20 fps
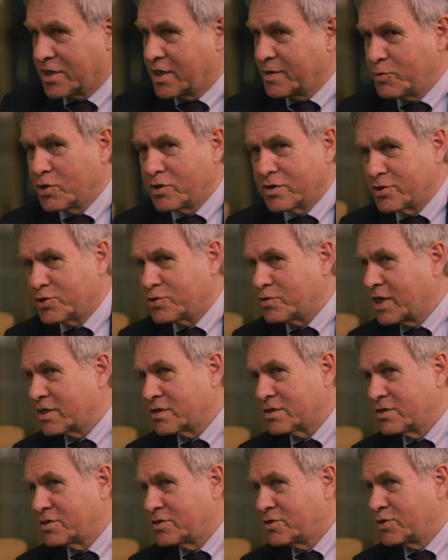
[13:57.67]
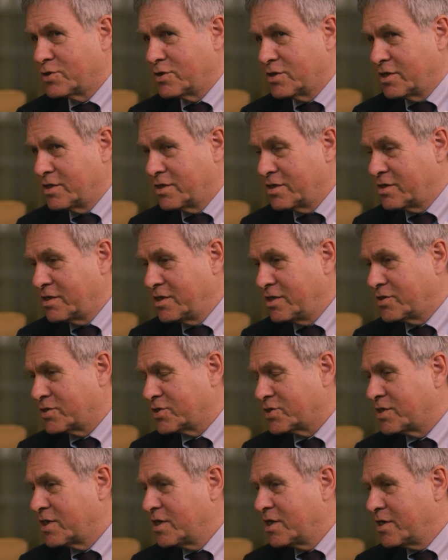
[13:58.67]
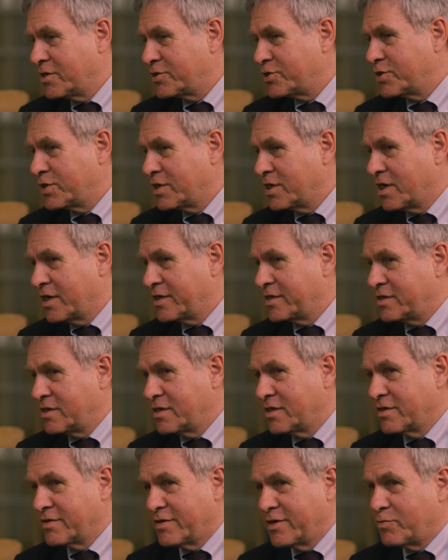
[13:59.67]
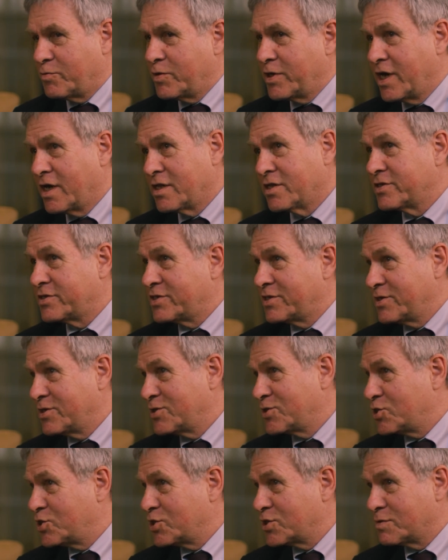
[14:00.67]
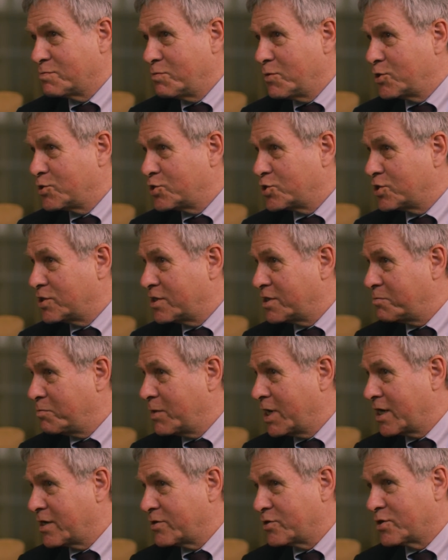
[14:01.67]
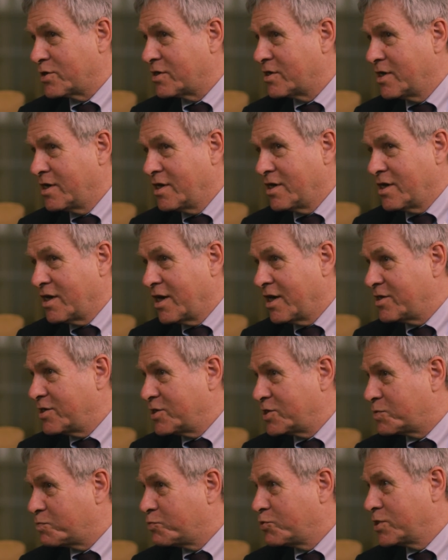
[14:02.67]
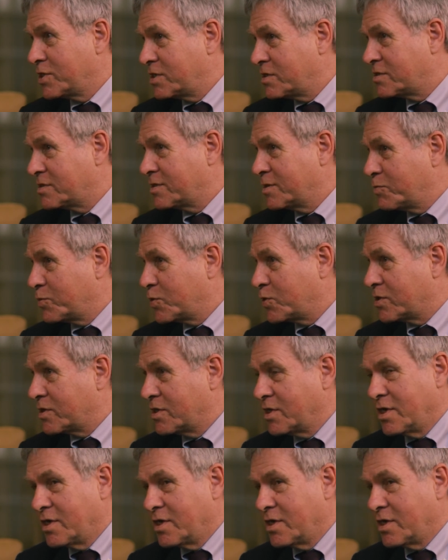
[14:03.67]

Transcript: I'm not attracted in the least to the idea that reality is just motion and matter, and it's pretty simple,